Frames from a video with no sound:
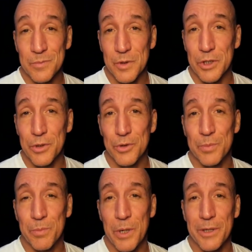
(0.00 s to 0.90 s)
a huge
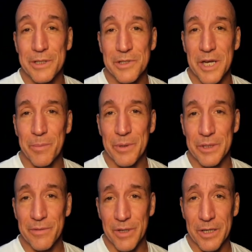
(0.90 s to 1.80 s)
pollen sampling
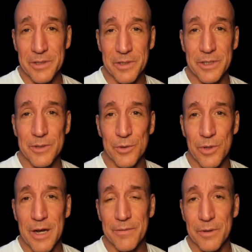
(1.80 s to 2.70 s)
device as you
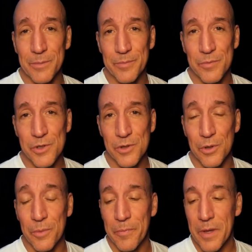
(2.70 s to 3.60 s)
travel.
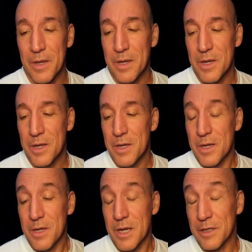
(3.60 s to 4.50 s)
So
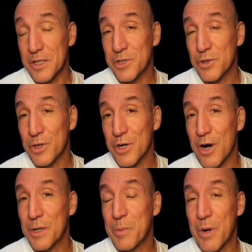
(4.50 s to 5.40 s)
at least in your
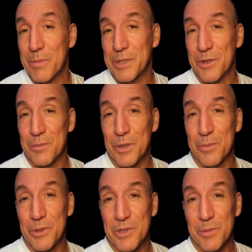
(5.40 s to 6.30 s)
car, you probably don't know
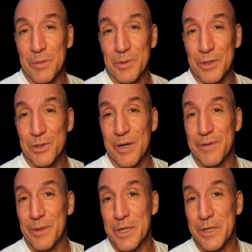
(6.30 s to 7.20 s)
most of the people you're driving
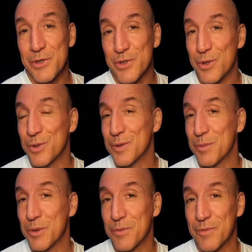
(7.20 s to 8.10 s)
around, so you
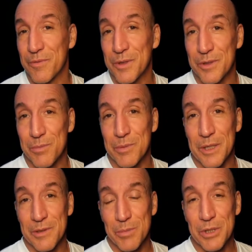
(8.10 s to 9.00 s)
won't feel
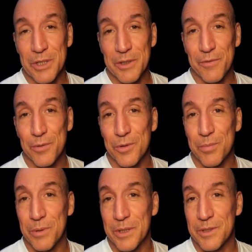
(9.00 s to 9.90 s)
as much like a fool.
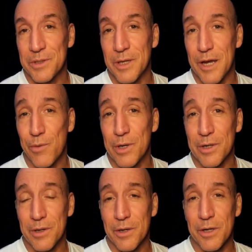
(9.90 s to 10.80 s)
But I wear
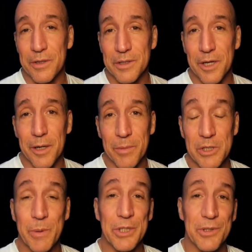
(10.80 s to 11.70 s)
it all the time,
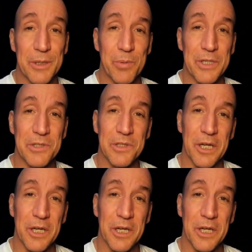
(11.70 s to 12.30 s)
especially in places